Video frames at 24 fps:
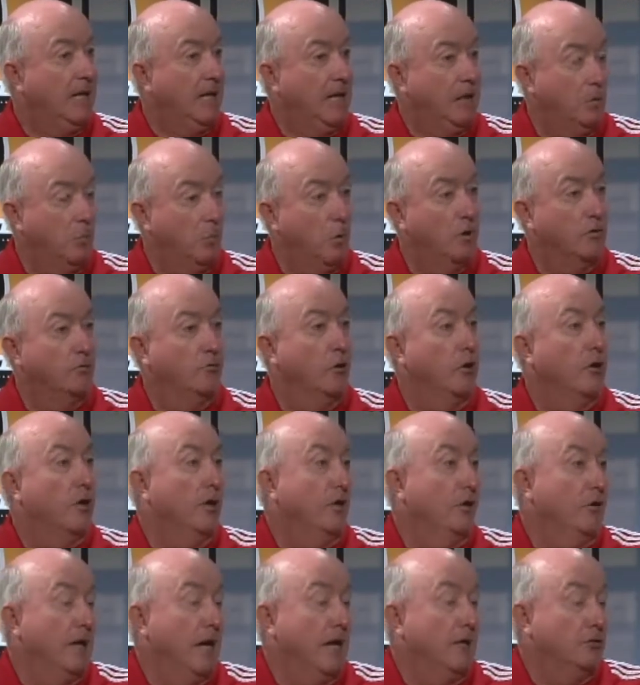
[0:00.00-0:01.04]
He was our
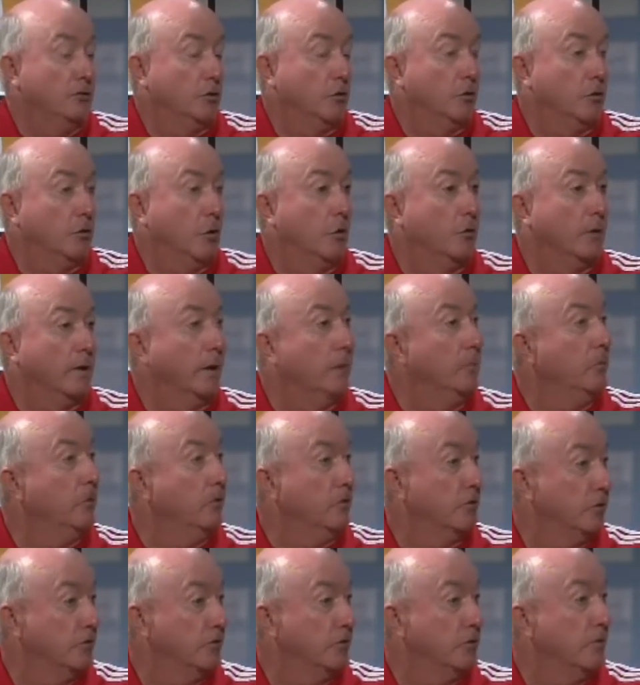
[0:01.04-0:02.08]
international goalkeeper
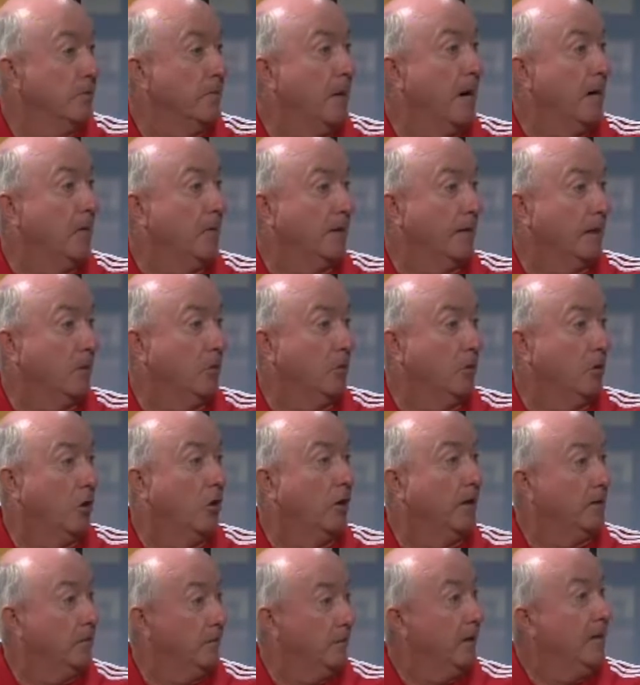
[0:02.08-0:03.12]
until Tim Howard came
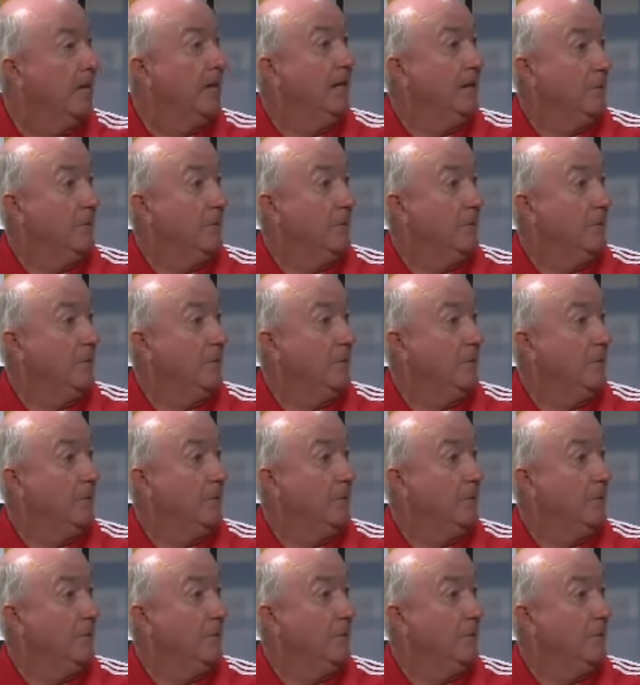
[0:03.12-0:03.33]
along.